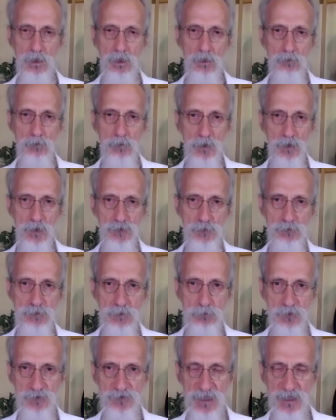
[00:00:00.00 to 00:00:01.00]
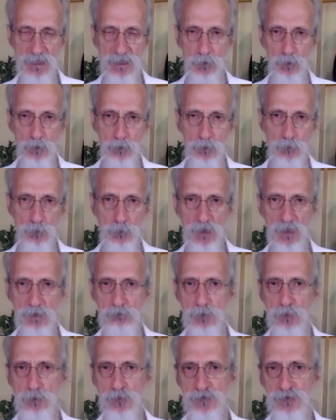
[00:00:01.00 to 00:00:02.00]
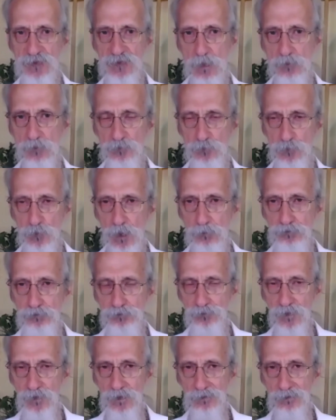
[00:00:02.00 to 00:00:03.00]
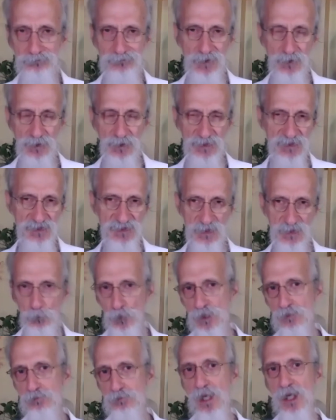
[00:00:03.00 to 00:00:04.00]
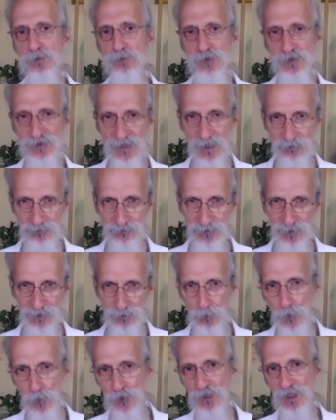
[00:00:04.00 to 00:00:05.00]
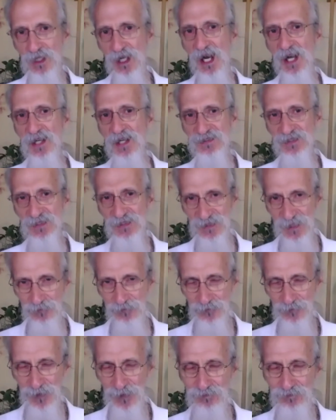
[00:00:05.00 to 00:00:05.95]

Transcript: Because when people say, well, where did mudras come from? You know, like they say, where did mantras come from? And where did asanas come from?